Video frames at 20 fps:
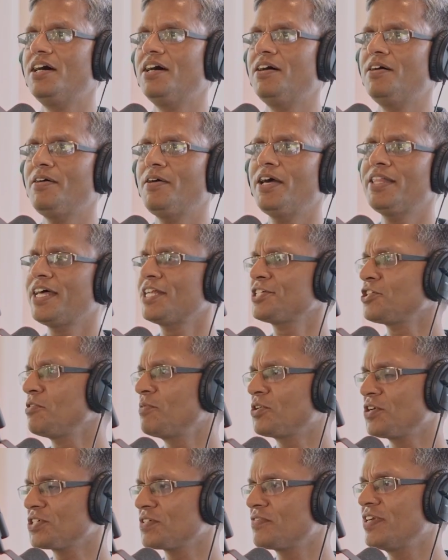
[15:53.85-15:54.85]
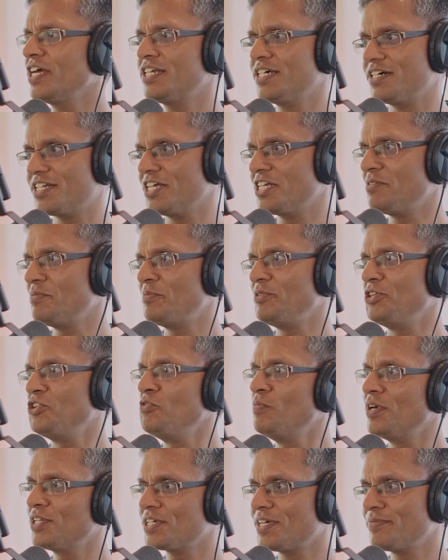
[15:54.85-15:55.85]
Uh, and that's all because of data, right? I mean,
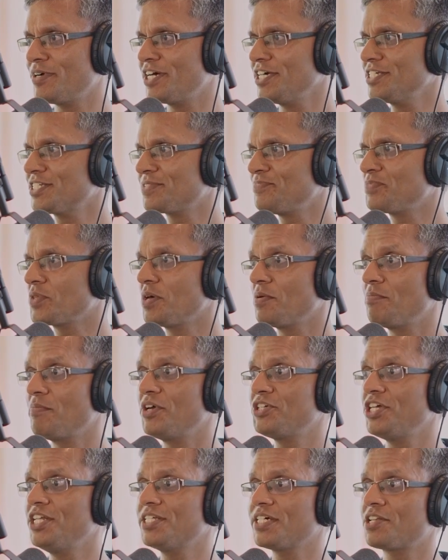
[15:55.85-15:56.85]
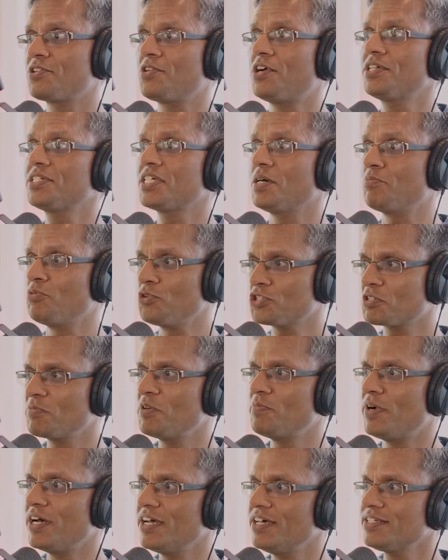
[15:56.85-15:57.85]
humans are biased, machines are not supposed
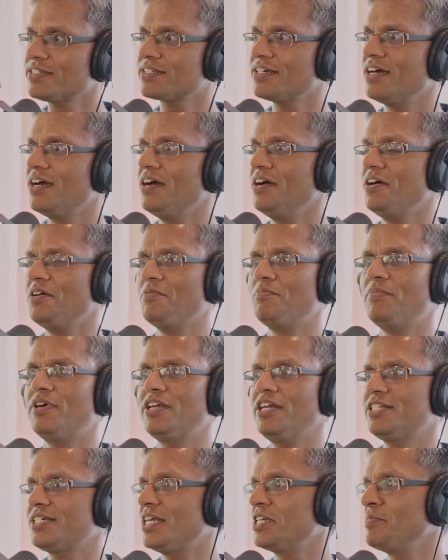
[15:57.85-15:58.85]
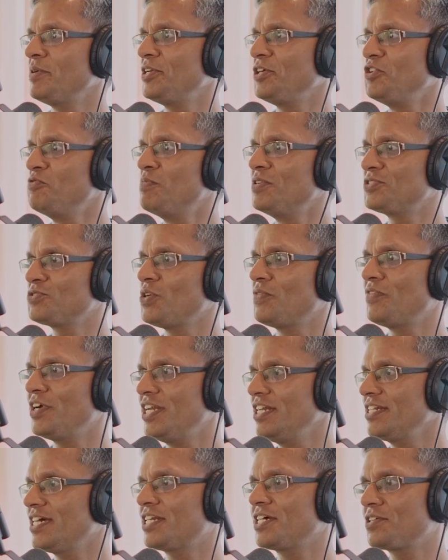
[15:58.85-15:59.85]
to be biased, but it's ultimately humans who are
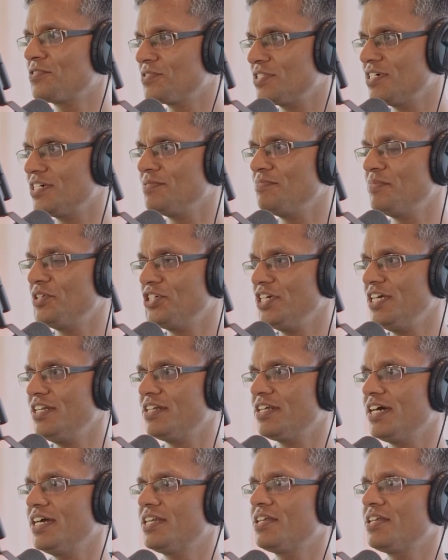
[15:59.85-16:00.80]
feeding data to the machine,